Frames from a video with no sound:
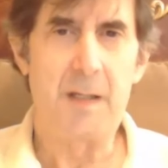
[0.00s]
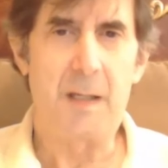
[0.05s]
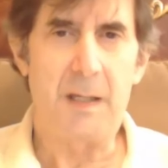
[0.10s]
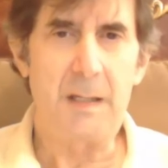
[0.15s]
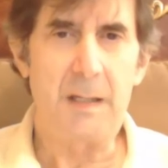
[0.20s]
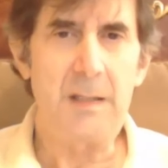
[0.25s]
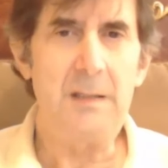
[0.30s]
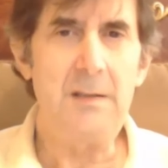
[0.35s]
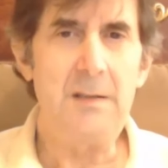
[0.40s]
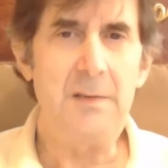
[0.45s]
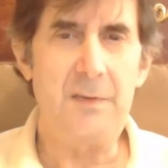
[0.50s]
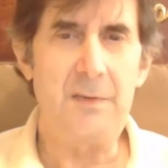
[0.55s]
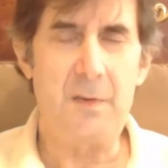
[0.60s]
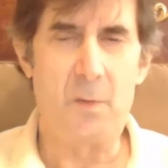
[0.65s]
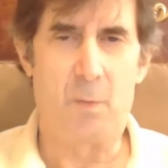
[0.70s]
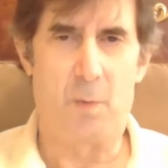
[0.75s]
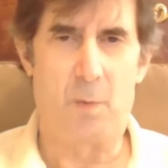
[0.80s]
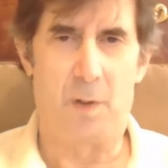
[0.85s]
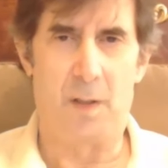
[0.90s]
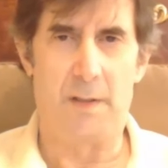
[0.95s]
He's the
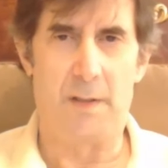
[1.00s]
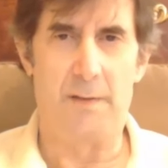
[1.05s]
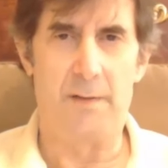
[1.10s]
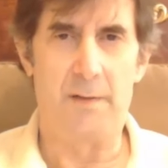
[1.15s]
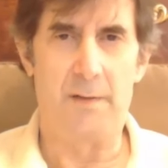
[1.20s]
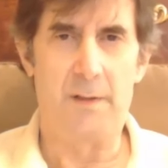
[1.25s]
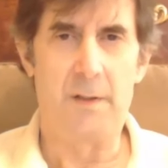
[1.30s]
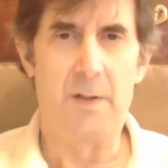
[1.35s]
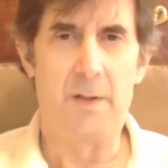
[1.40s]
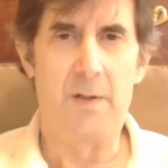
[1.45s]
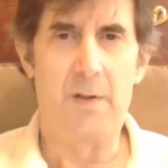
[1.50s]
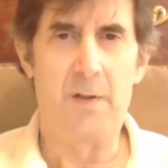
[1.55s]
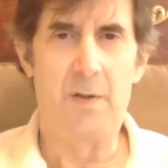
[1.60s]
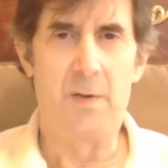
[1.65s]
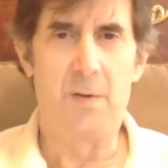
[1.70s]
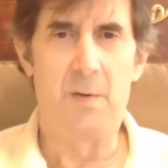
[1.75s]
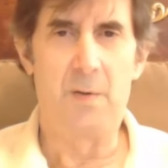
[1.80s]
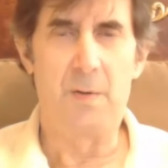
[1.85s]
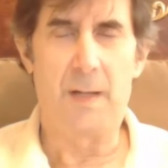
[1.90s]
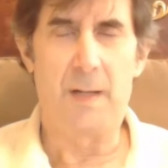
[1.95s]
one
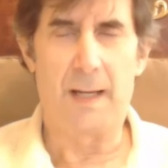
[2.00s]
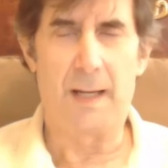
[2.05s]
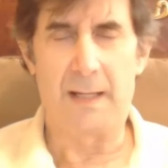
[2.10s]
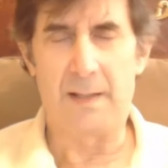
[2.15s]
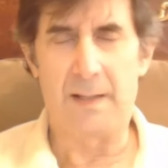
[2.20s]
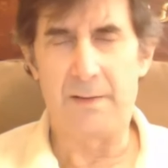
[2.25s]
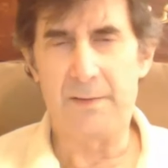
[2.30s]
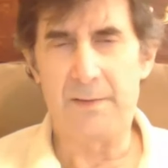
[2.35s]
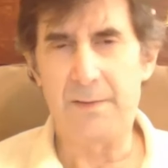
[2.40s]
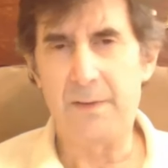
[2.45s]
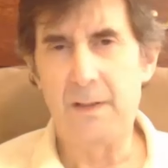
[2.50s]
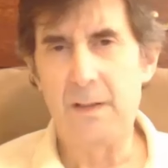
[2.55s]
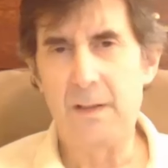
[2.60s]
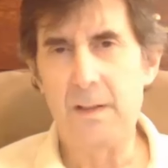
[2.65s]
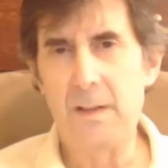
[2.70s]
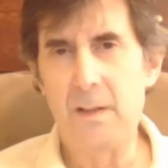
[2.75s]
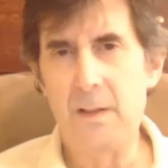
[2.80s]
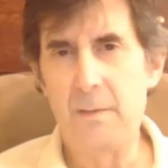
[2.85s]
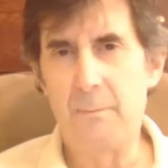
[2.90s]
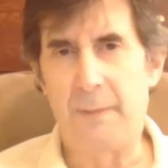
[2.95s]
who has
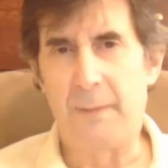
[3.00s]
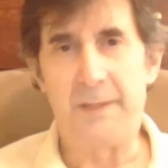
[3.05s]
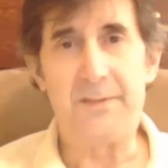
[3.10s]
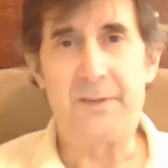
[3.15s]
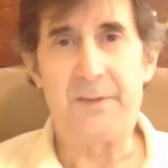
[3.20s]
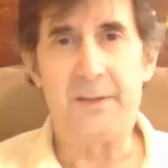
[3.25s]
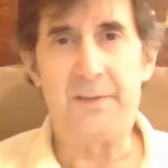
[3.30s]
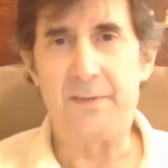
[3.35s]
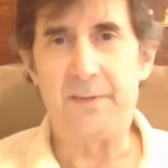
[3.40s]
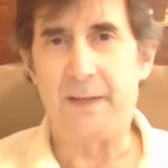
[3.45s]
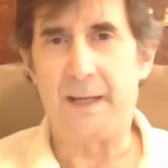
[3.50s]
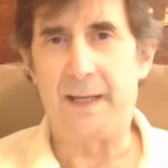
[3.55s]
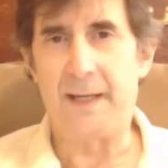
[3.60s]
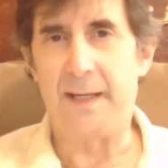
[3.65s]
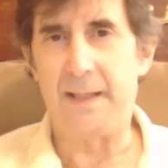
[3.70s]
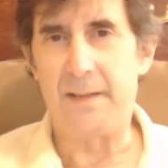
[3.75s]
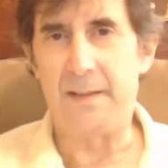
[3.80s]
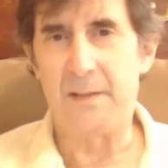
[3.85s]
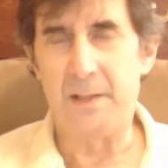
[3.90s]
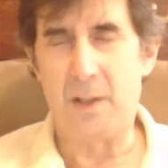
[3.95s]
basically
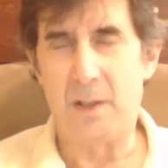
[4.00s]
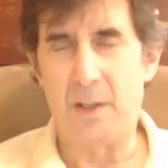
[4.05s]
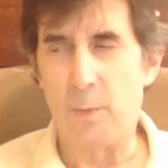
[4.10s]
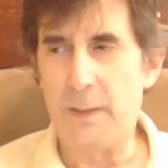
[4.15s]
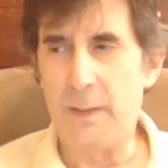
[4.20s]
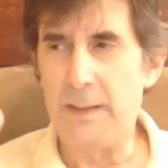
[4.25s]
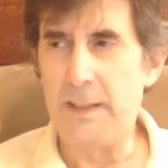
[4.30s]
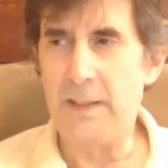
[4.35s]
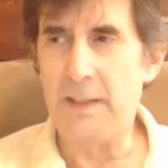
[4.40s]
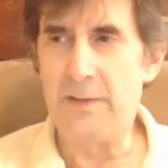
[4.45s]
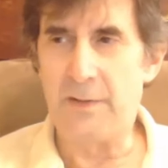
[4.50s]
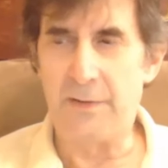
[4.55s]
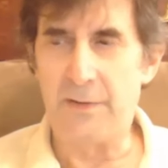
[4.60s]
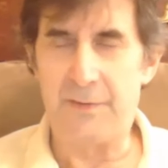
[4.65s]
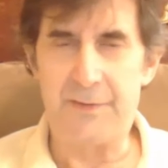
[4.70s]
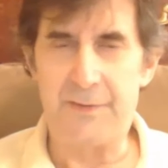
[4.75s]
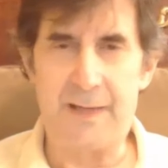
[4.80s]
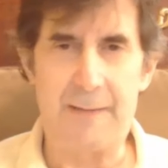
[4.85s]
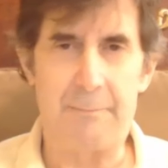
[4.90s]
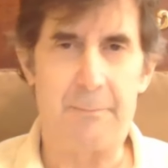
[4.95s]
said, you know, we need to
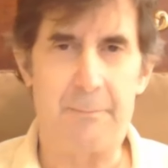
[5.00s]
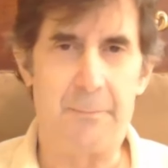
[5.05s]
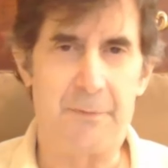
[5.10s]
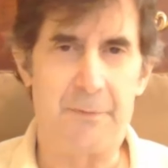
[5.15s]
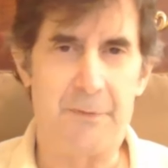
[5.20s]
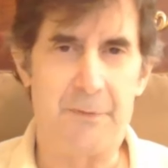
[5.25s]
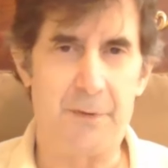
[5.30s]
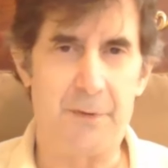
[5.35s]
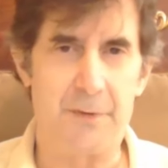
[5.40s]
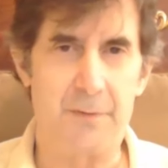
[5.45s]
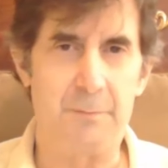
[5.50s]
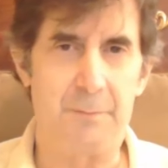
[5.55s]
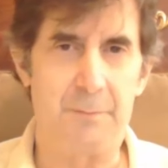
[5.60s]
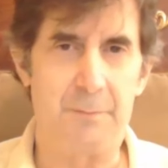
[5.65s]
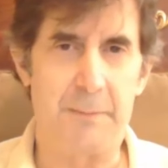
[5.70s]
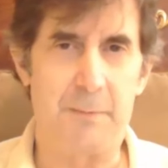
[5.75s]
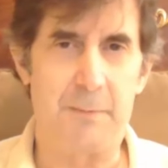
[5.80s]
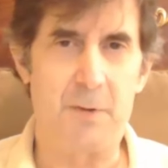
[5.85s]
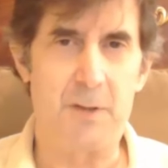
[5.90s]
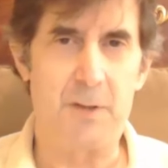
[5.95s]
stop certain
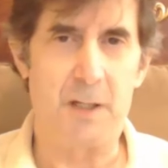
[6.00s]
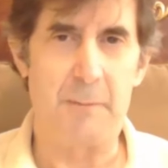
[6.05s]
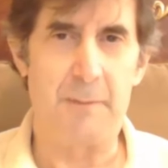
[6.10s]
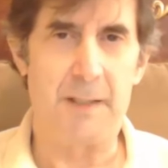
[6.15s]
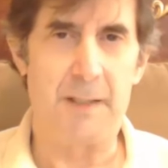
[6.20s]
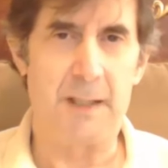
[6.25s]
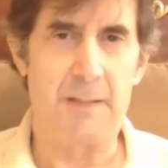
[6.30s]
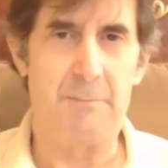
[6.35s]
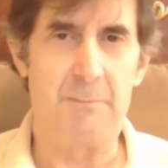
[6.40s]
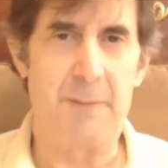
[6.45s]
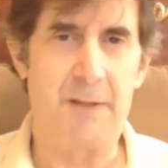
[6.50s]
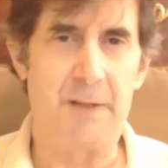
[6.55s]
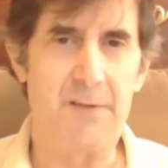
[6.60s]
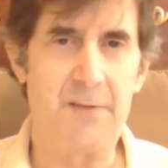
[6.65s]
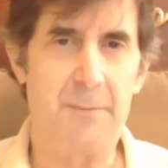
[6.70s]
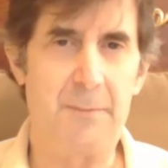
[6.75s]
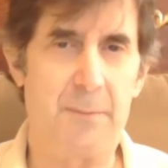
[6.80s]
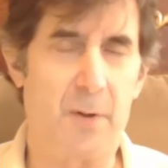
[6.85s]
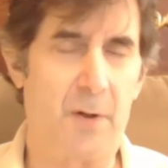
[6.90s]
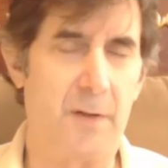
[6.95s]
people coming in
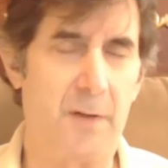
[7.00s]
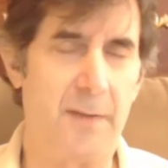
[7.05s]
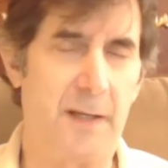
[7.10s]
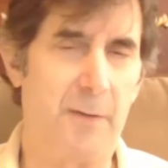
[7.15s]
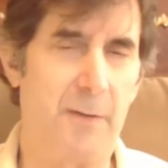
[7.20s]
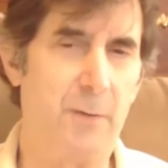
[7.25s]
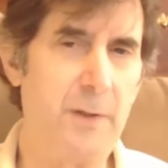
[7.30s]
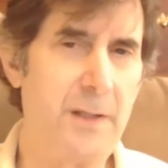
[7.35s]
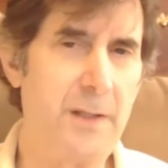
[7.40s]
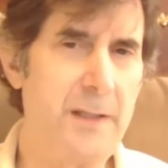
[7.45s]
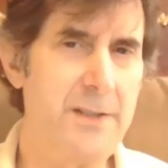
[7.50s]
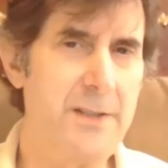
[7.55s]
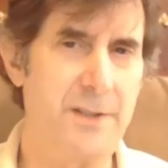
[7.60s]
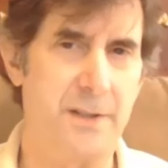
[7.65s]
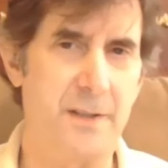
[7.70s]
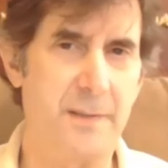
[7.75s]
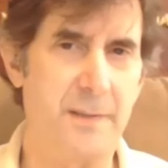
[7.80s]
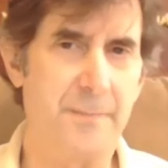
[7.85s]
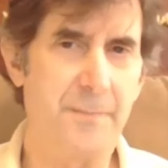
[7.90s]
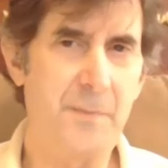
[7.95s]
based upon their
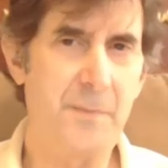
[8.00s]
religion.